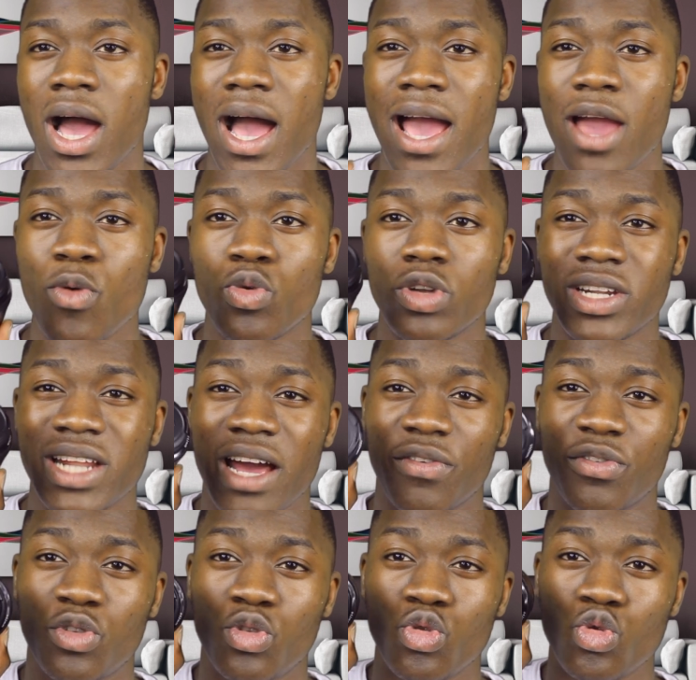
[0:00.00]
I wouldn't
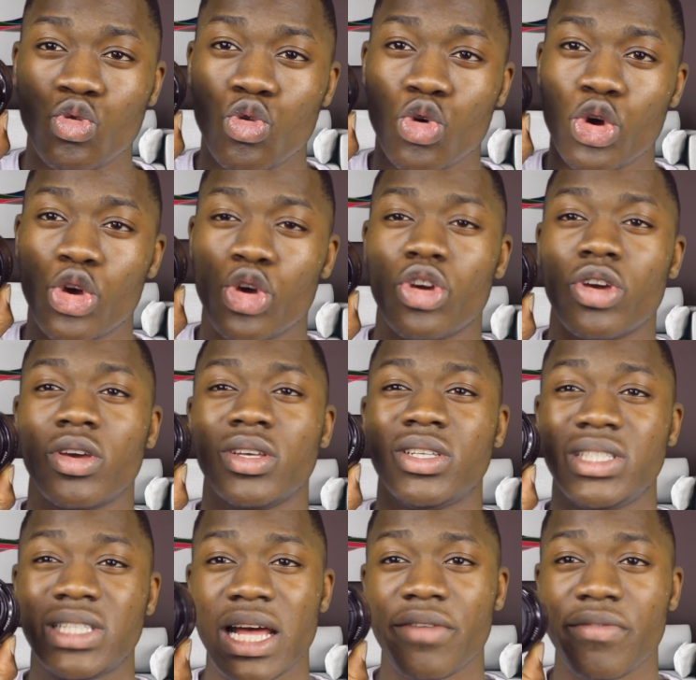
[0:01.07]
have to
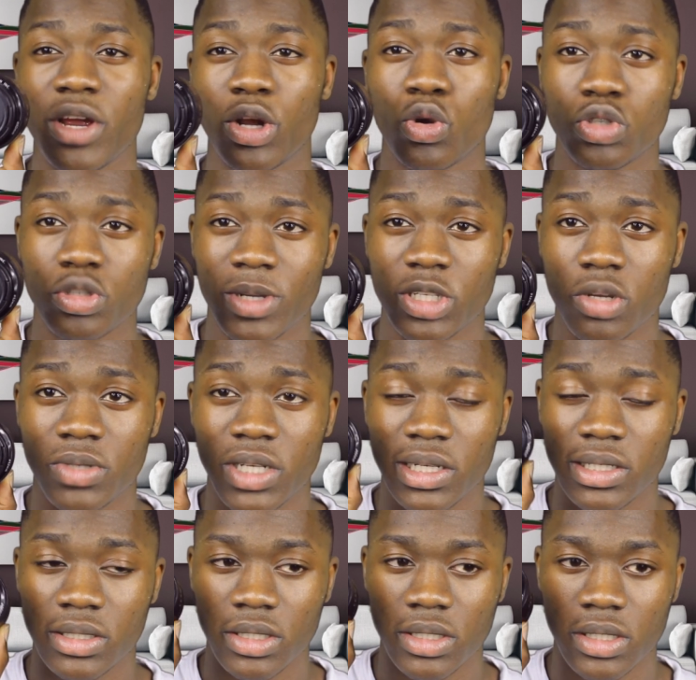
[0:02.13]
stand very close to my
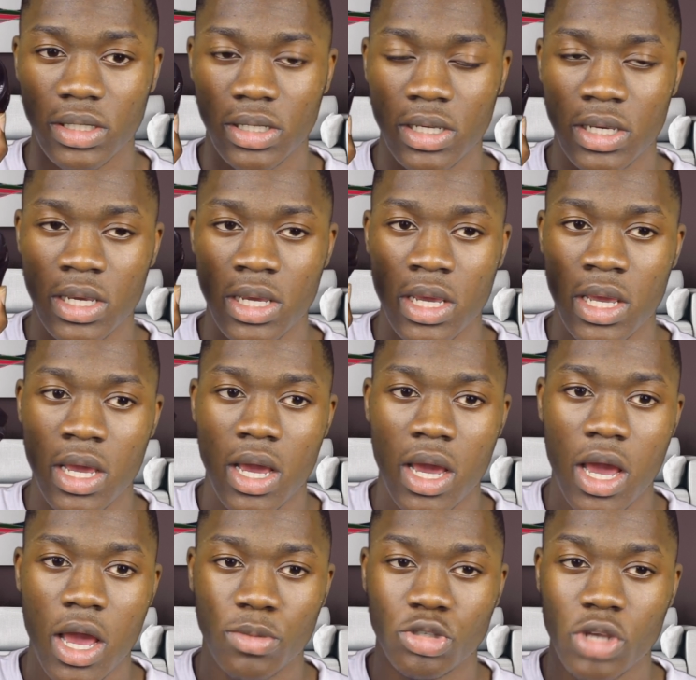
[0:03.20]
subject,
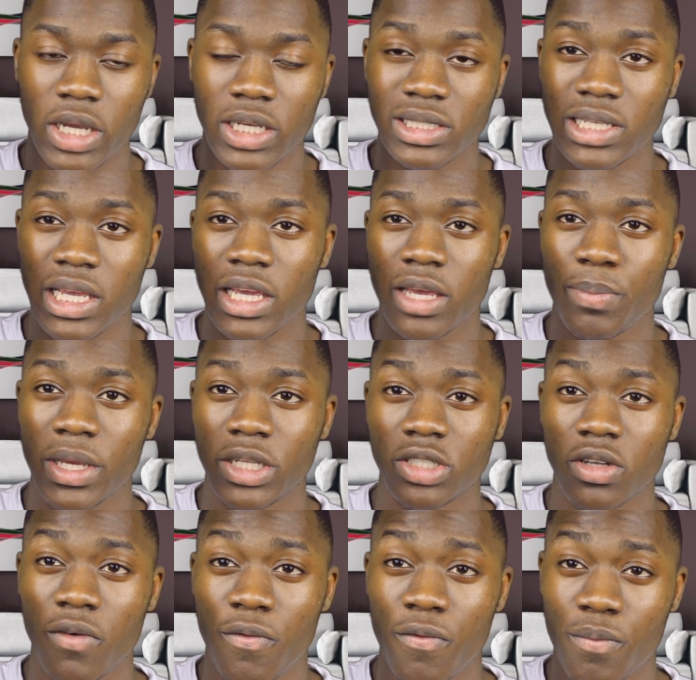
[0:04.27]
so I can take a
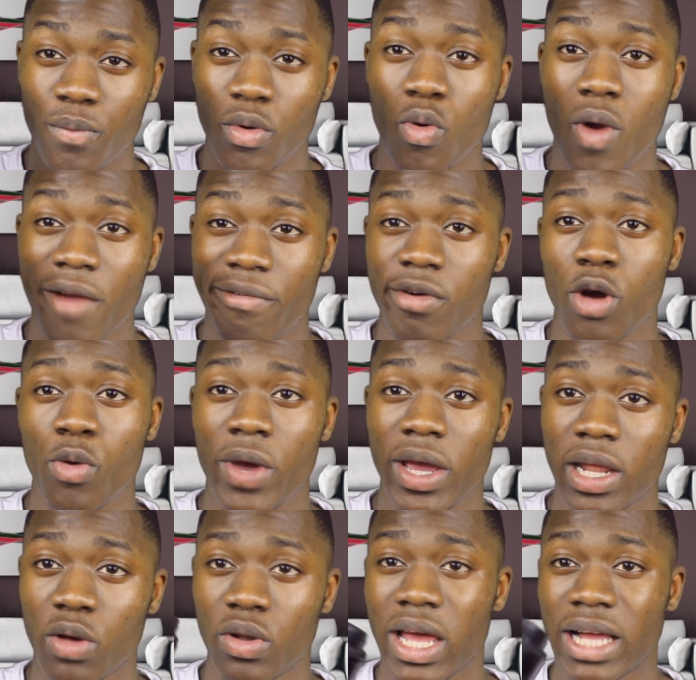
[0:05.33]
picture of quite far away
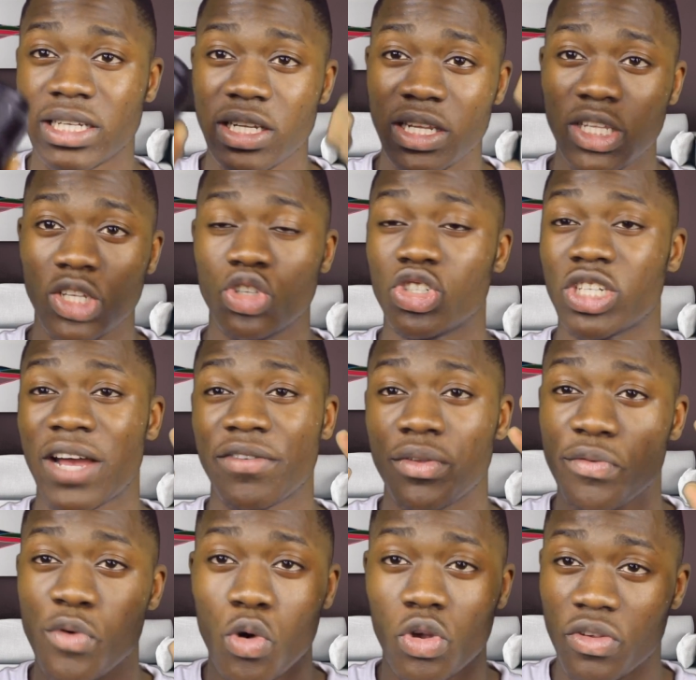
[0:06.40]
and I would actually just have
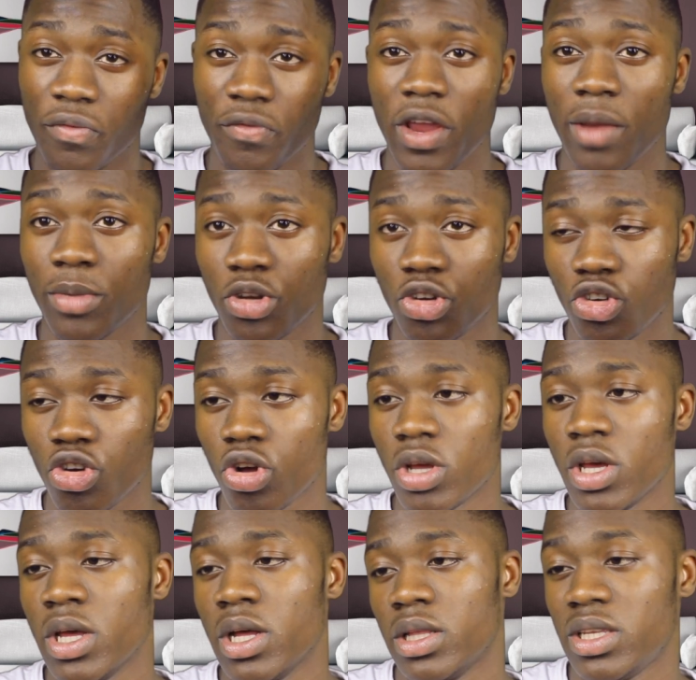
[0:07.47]
to focus on framing the shot.
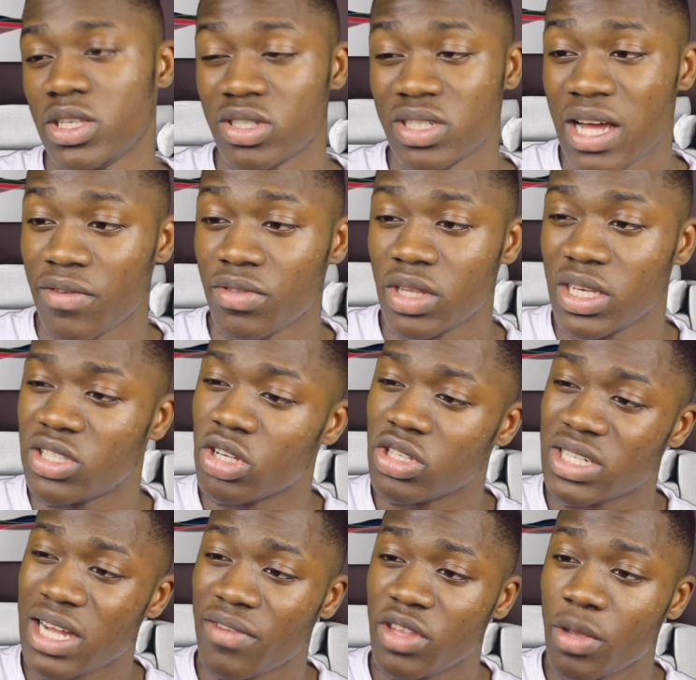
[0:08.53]
This
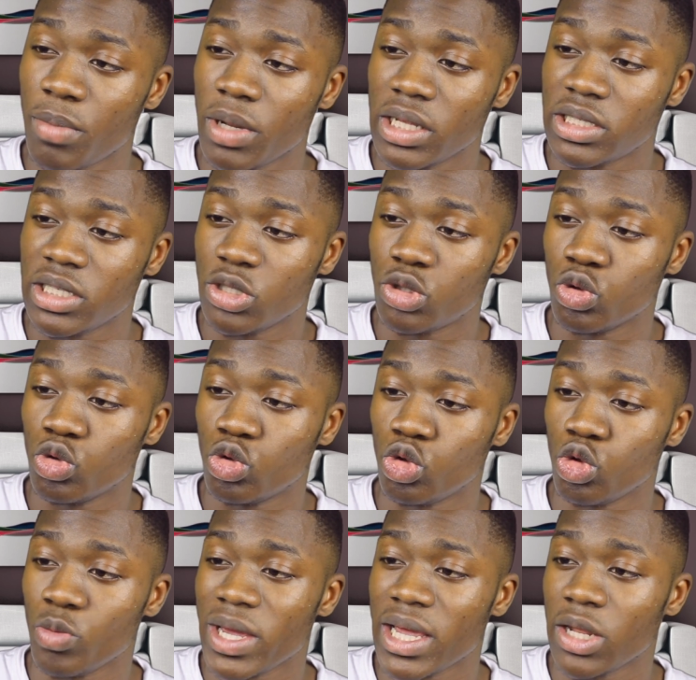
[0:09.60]
doesn't have the ability to
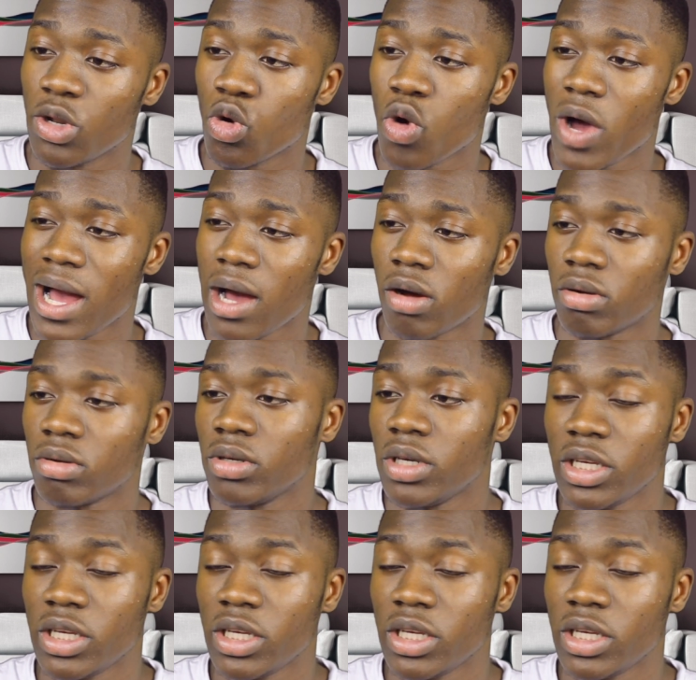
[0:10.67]
zoom in or out.